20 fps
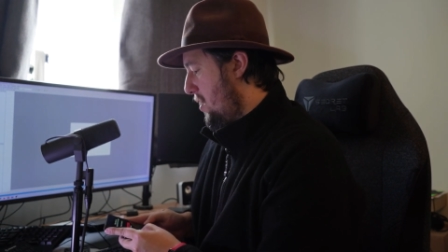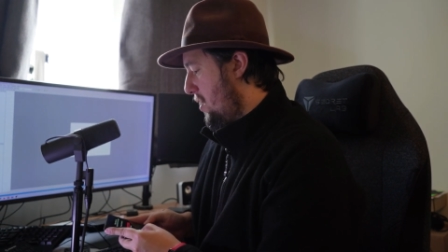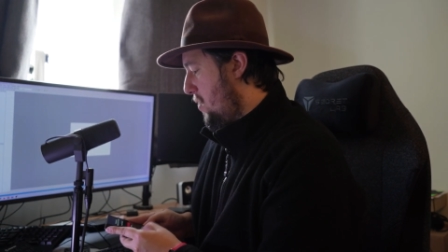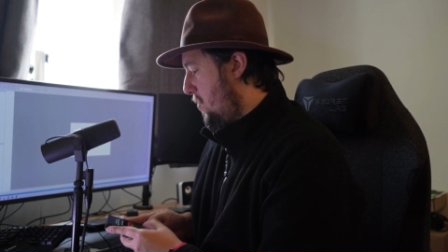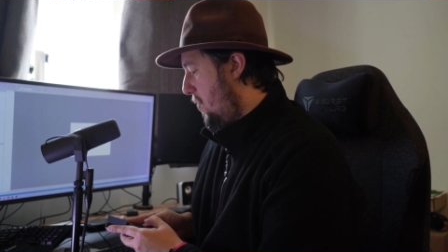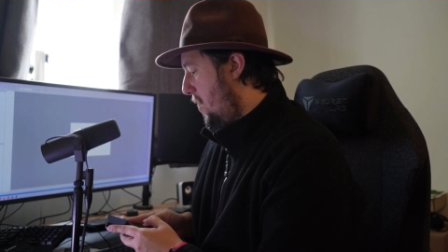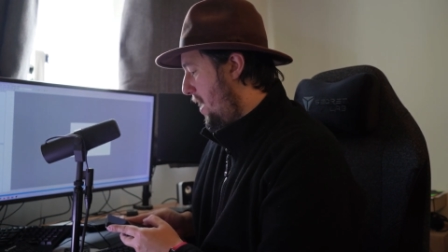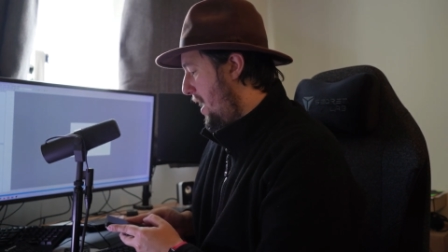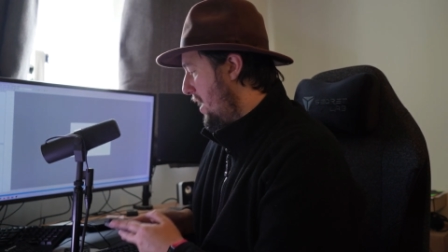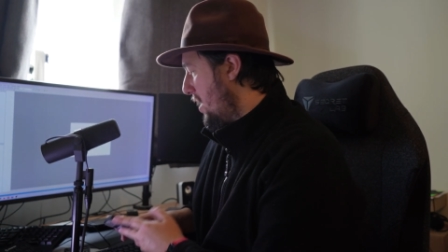
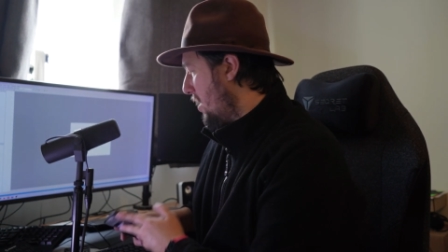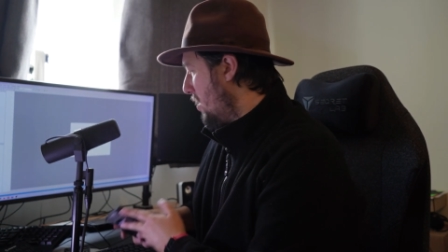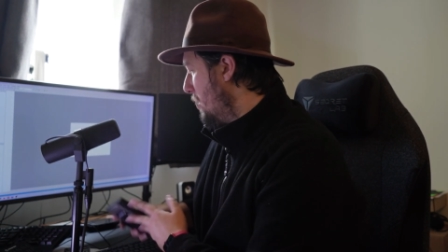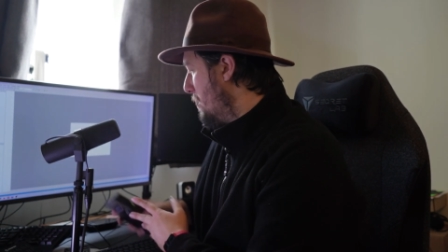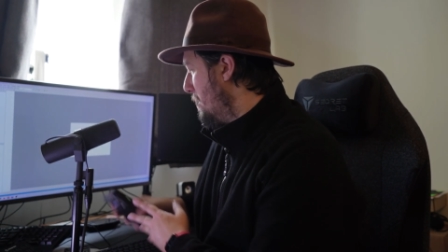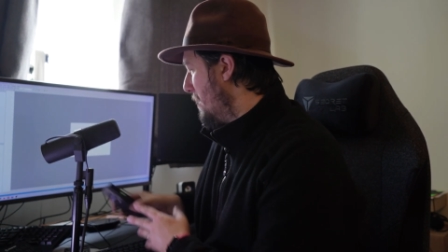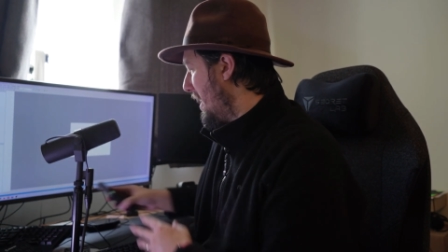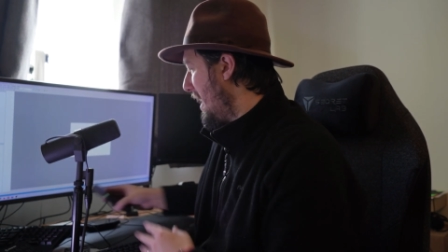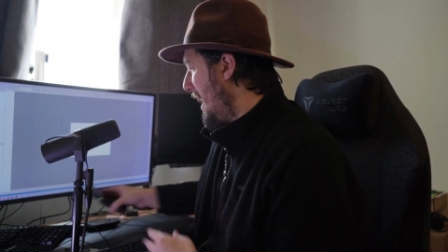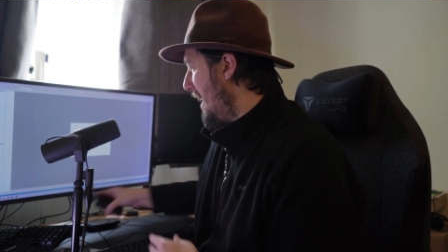quite a
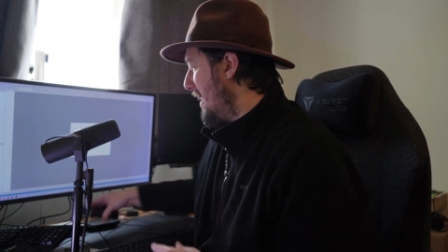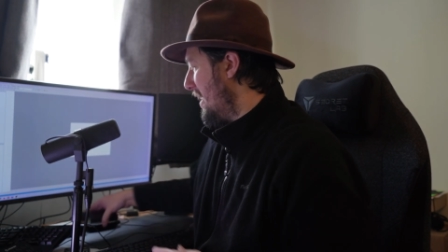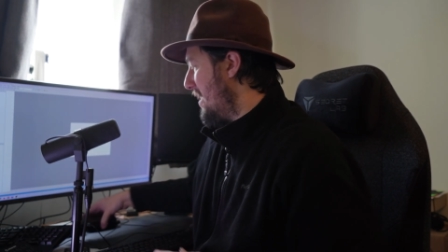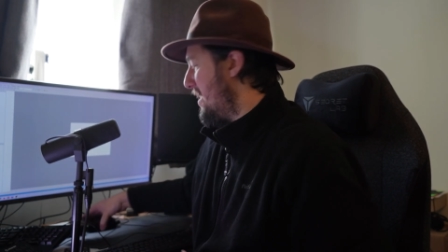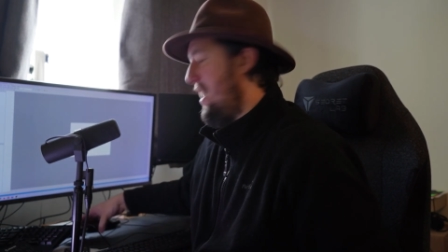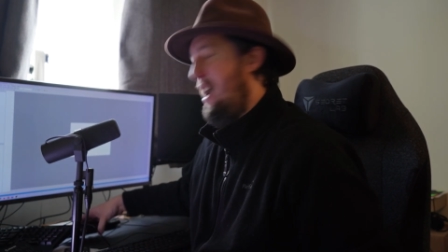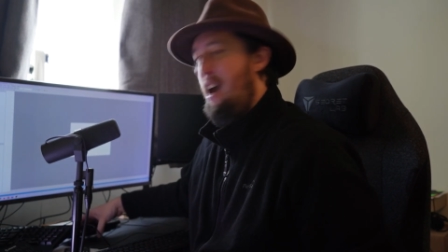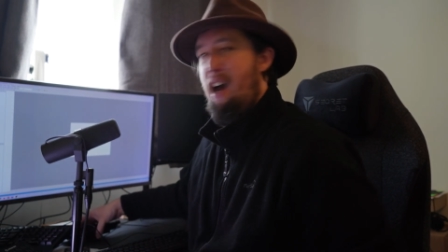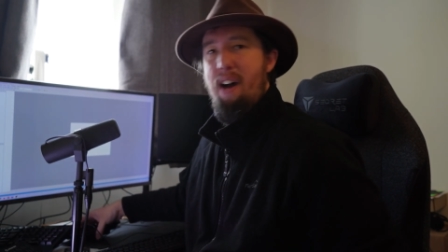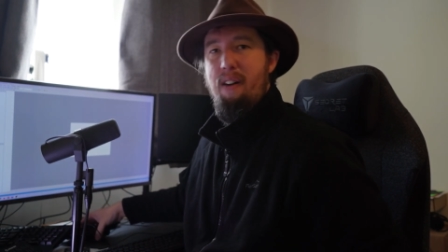good mechanic
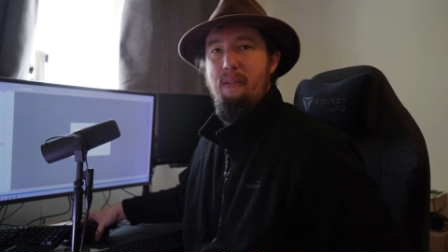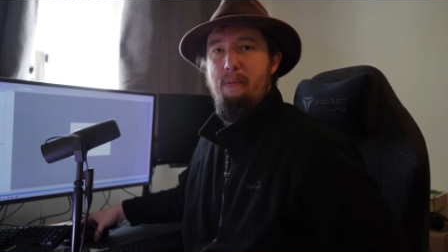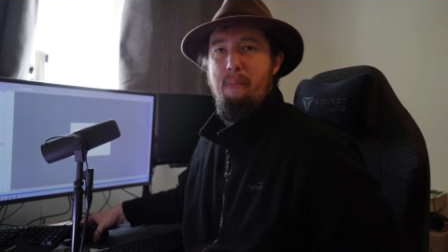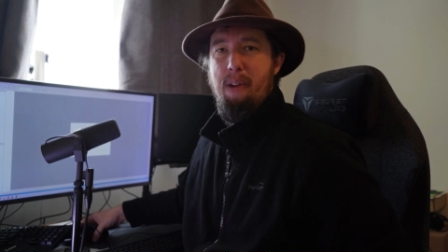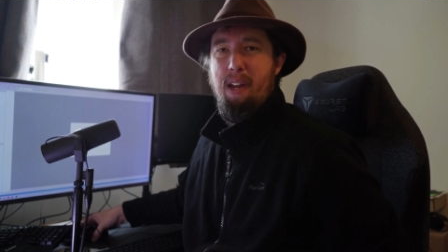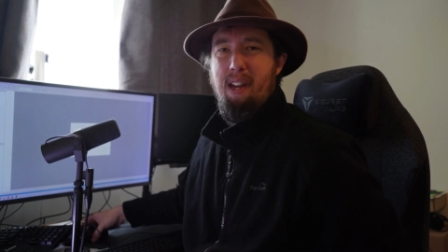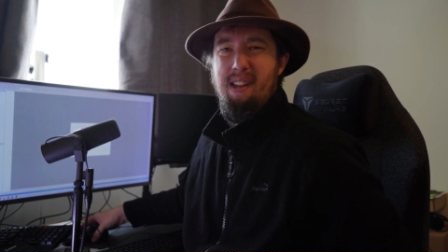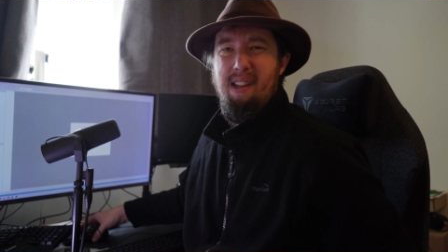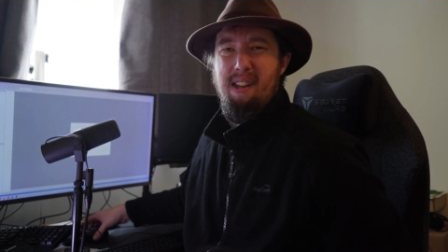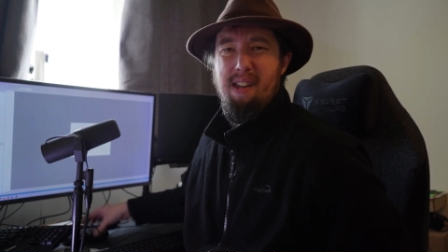to have,
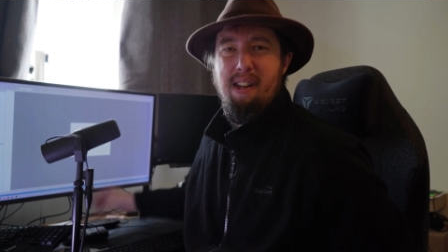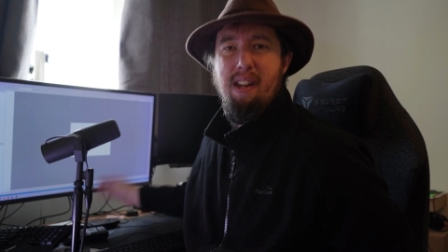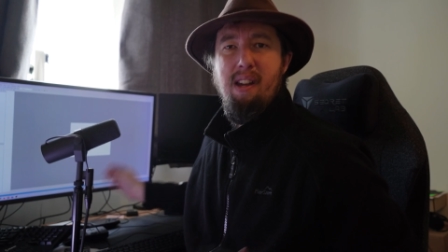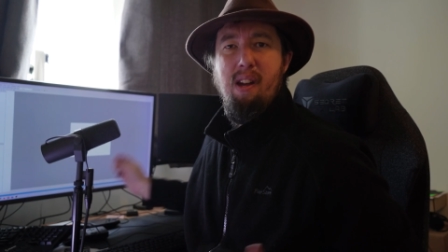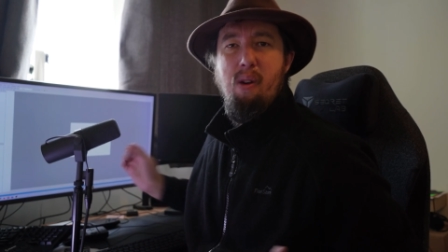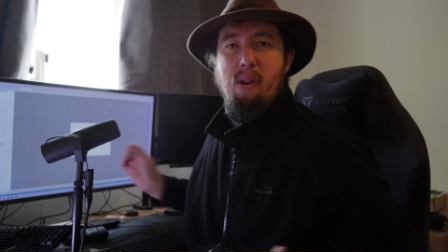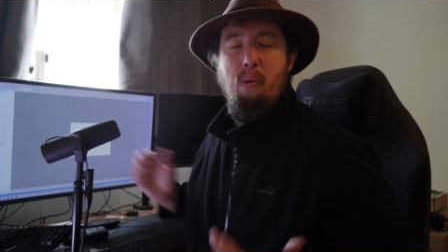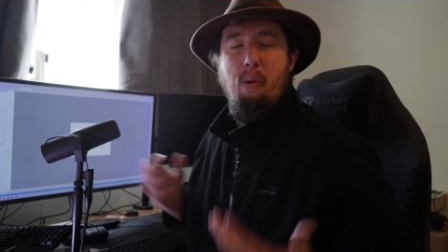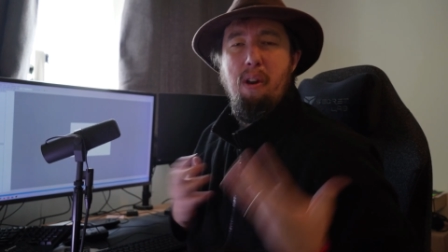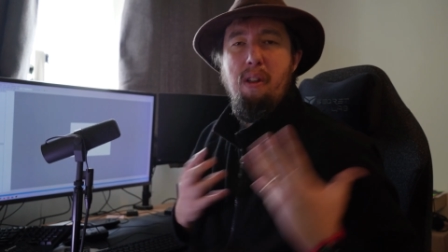because
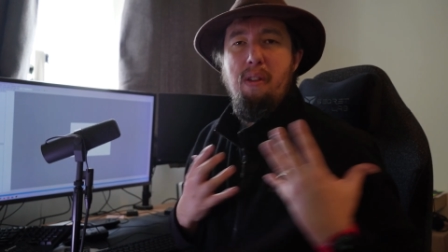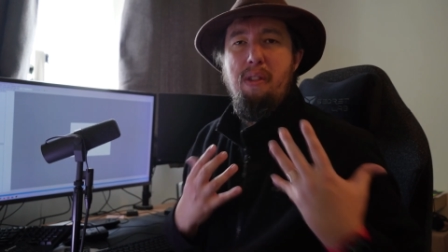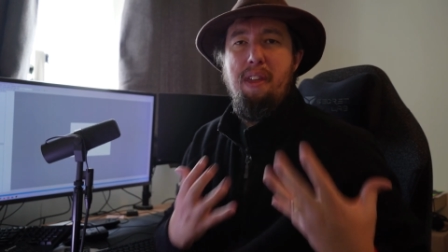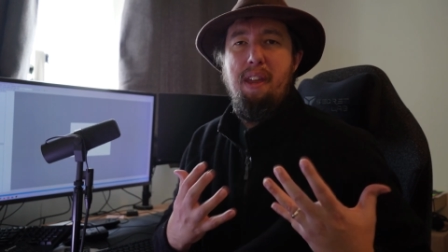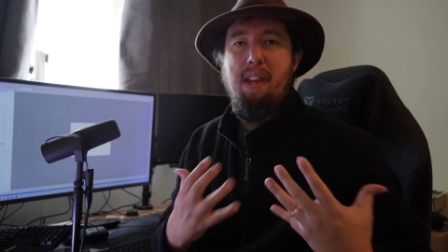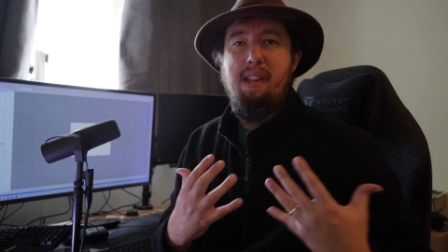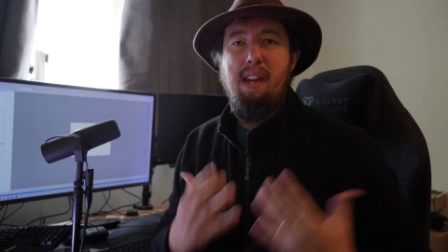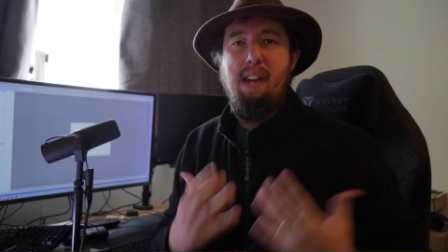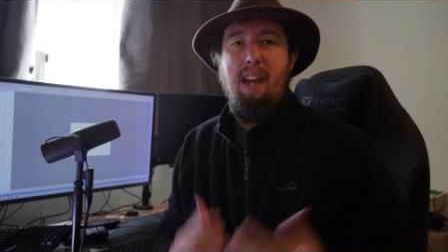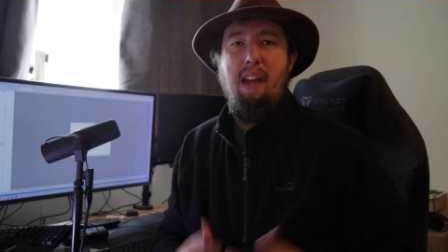one of the
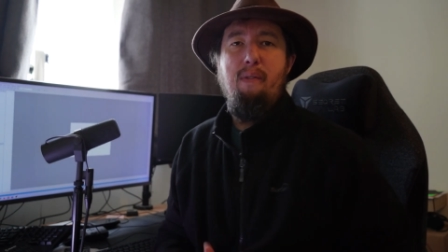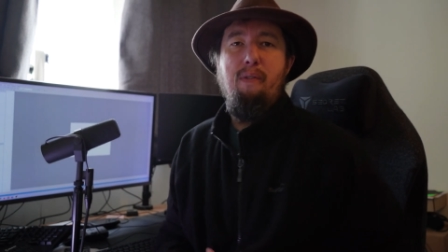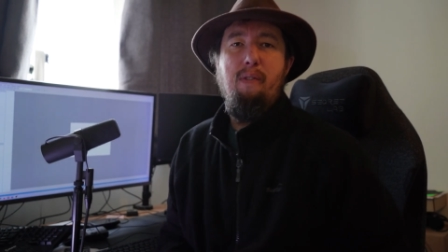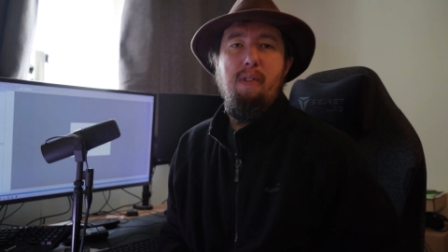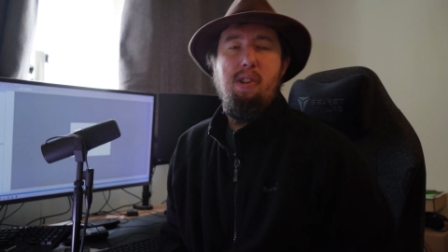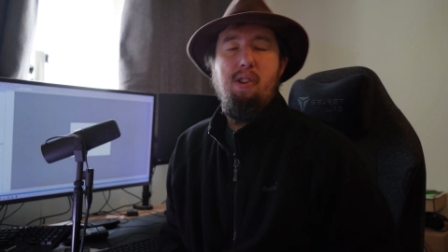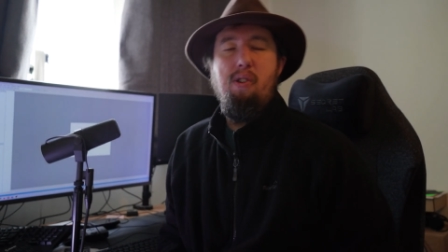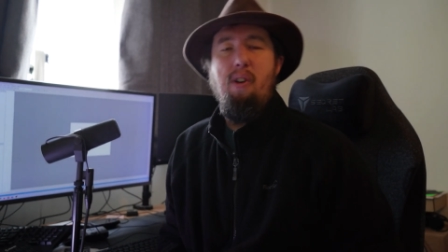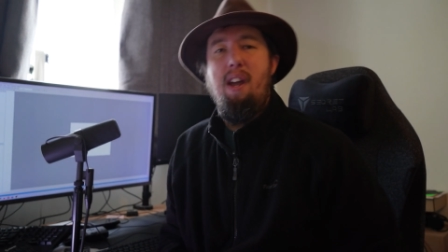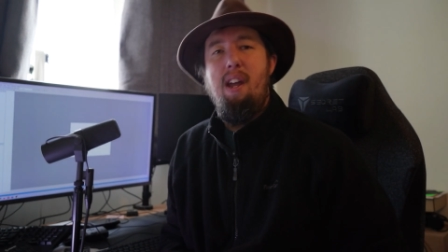things I get
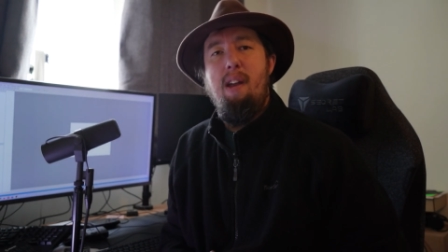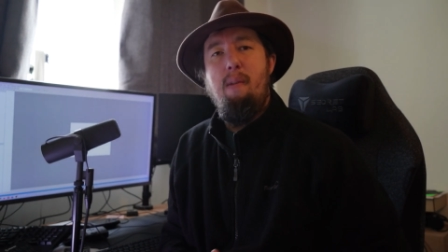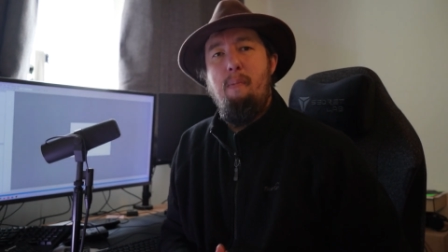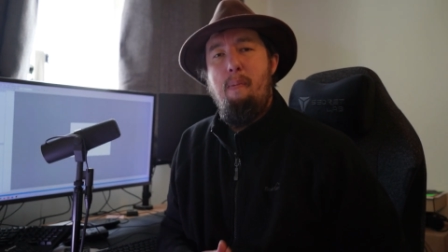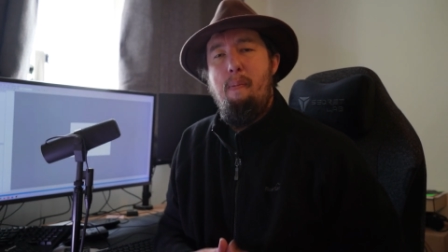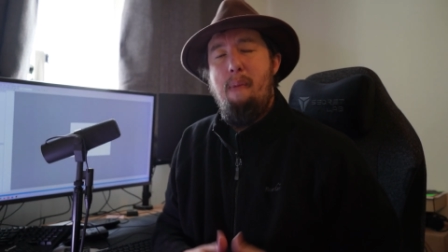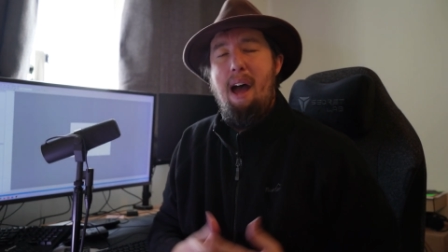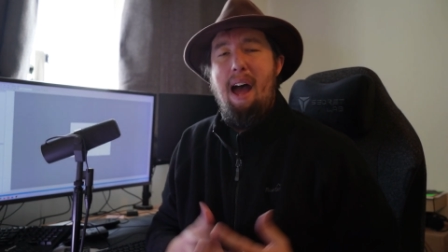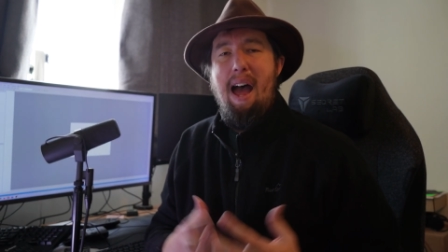frustrated